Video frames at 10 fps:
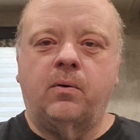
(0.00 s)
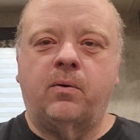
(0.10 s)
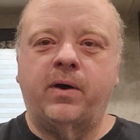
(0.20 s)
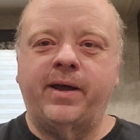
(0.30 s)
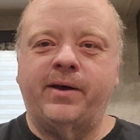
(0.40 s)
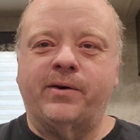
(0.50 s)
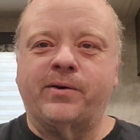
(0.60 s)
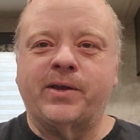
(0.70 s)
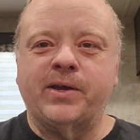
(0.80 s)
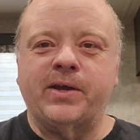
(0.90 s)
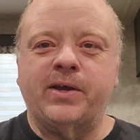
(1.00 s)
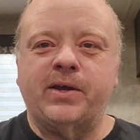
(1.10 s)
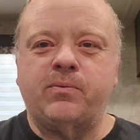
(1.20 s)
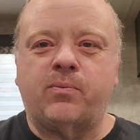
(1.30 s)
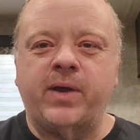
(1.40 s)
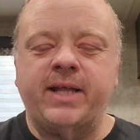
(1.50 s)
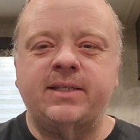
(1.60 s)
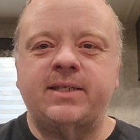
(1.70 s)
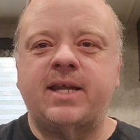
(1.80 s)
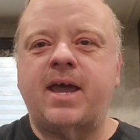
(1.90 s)
Well, good
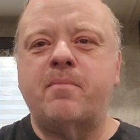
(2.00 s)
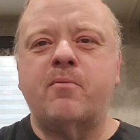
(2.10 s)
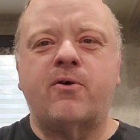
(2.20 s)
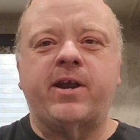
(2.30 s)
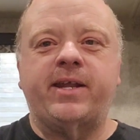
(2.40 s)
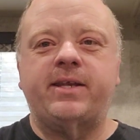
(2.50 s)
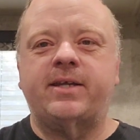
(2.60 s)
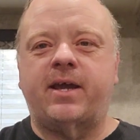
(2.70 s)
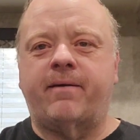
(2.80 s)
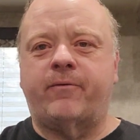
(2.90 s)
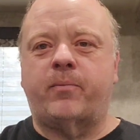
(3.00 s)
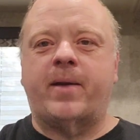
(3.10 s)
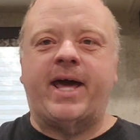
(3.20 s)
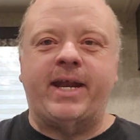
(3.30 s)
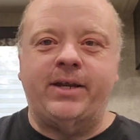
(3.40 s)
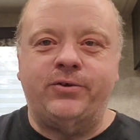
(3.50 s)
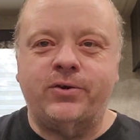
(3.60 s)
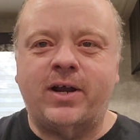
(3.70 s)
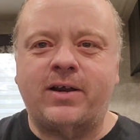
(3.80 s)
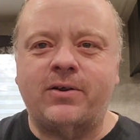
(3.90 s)
Wednesday morning to everybody.
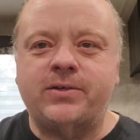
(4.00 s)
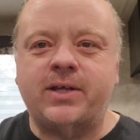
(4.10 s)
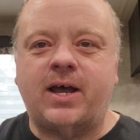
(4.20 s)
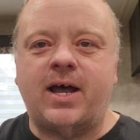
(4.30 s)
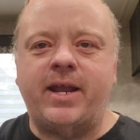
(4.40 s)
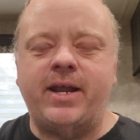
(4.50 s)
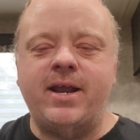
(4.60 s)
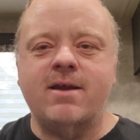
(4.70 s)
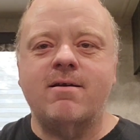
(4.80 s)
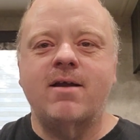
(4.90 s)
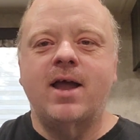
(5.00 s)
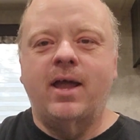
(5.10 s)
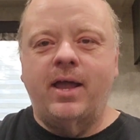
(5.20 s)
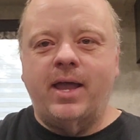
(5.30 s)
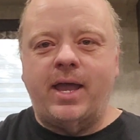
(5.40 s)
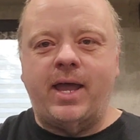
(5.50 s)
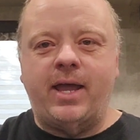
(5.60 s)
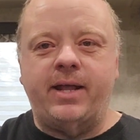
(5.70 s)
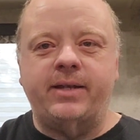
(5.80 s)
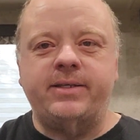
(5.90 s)
Trucker Todd here,
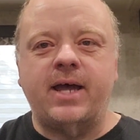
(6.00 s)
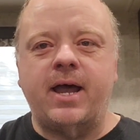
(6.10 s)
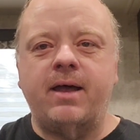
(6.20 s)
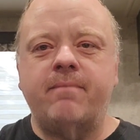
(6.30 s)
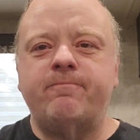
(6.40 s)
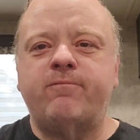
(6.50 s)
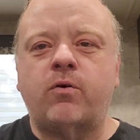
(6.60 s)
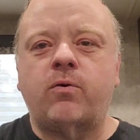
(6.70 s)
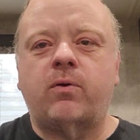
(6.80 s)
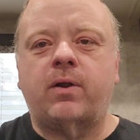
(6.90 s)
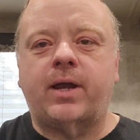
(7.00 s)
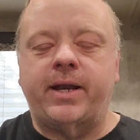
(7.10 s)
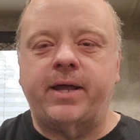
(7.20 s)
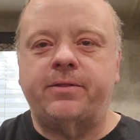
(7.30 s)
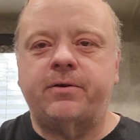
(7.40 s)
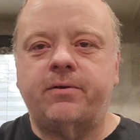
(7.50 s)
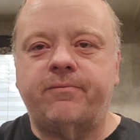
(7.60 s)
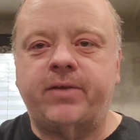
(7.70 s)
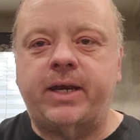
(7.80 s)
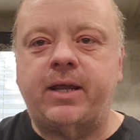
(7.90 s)
and time for another
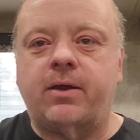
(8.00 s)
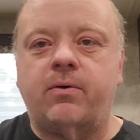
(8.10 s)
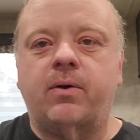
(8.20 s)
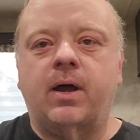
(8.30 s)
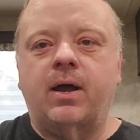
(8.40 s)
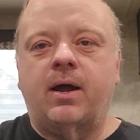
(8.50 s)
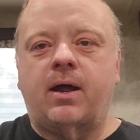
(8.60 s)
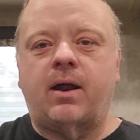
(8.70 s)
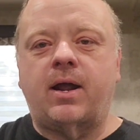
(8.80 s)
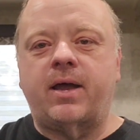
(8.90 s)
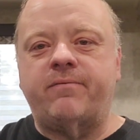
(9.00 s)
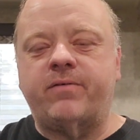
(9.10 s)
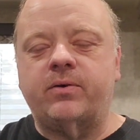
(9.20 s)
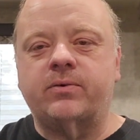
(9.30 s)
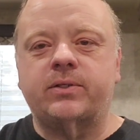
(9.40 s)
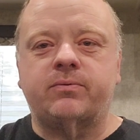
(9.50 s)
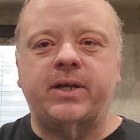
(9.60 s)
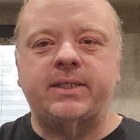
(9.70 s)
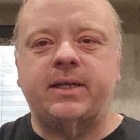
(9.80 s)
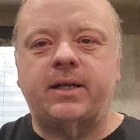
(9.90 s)
video. Alright folks,
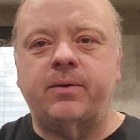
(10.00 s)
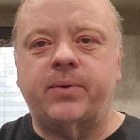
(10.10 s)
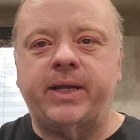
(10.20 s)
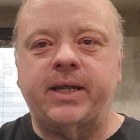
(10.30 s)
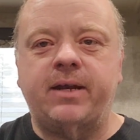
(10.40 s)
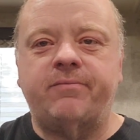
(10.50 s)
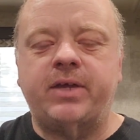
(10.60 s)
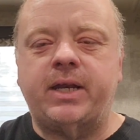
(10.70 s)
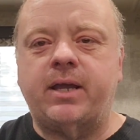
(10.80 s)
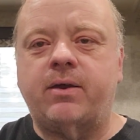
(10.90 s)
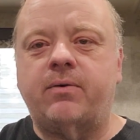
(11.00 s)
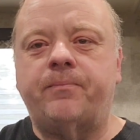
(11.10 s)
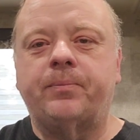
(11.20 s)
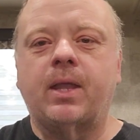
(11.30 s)
recently we did a video